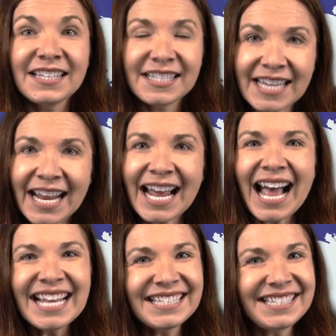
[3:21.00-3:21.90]
The state
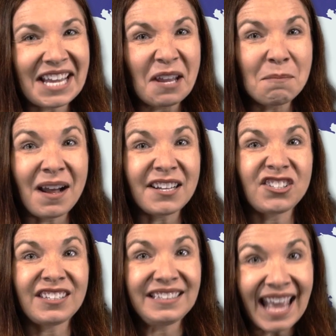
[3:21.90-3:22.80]
hasn't done
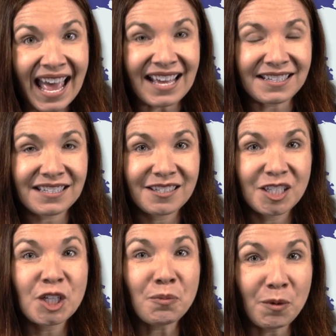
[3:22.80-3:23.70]
much yet
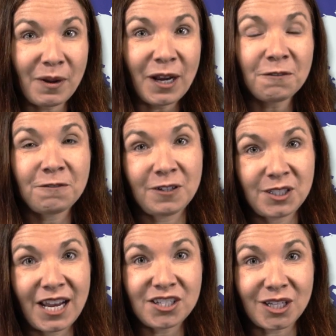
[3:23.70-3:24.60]
to prepare for a
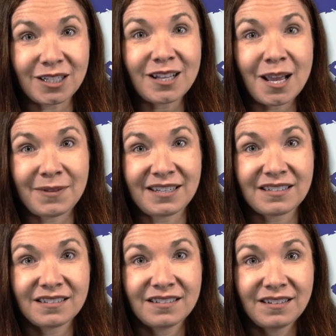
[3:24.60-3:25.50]
changing
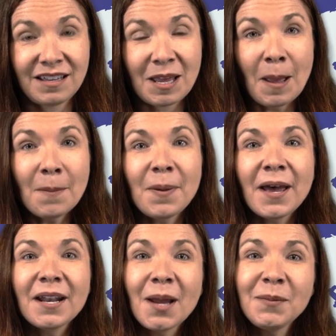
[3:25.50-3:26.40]
climate.
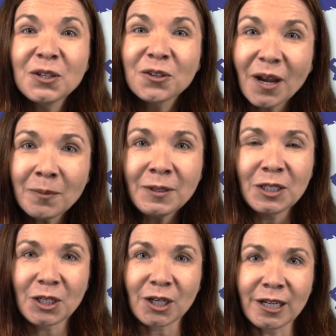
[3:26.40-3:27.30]
But I'm incredibly
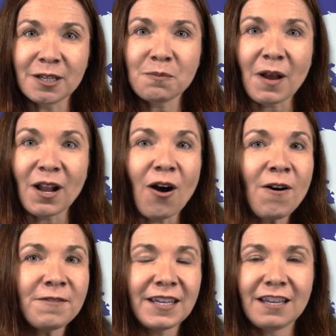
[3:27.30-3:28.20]
encouraged by
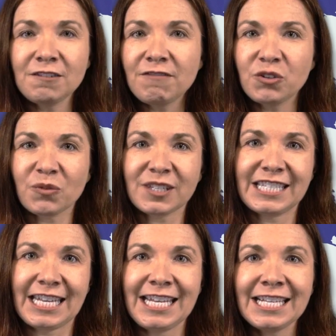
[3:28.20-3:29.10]
all of the individual
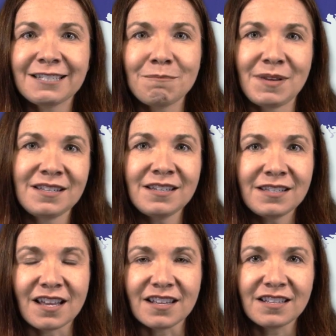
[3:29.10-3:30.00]
cities and
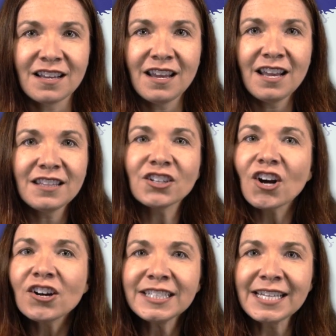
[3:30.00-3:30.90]
businesses that
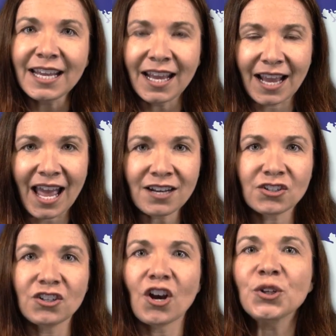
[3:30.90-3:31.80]
are already taking
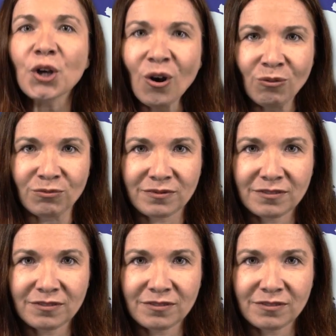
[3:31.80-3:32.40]
action on their own.